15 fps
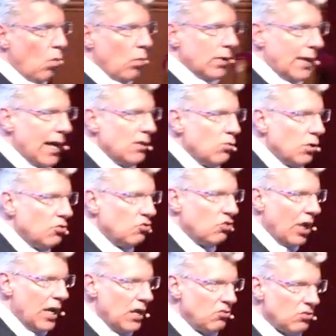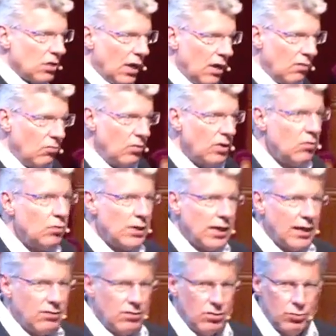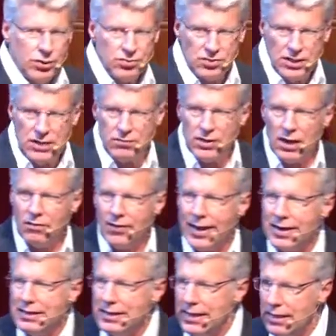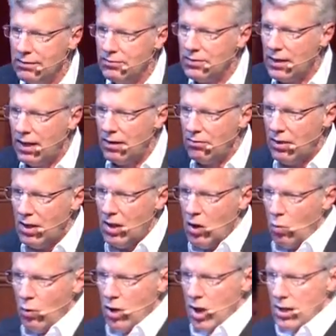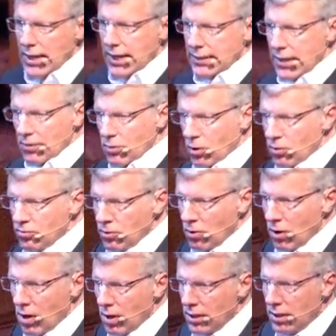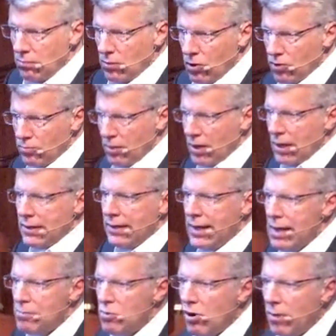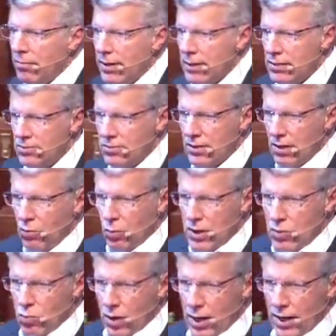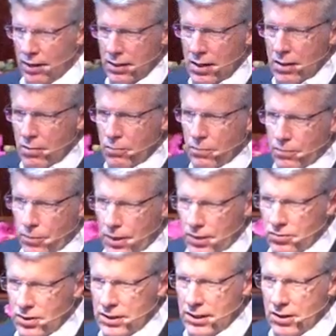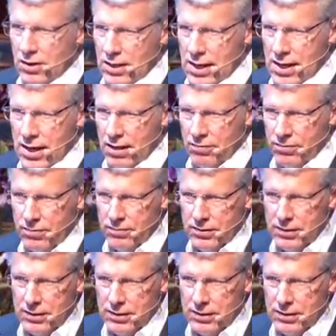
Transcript: We like to exchange love. We like to receive love and give love. We all like that. Those are all emotional temperaments that we want present in our life.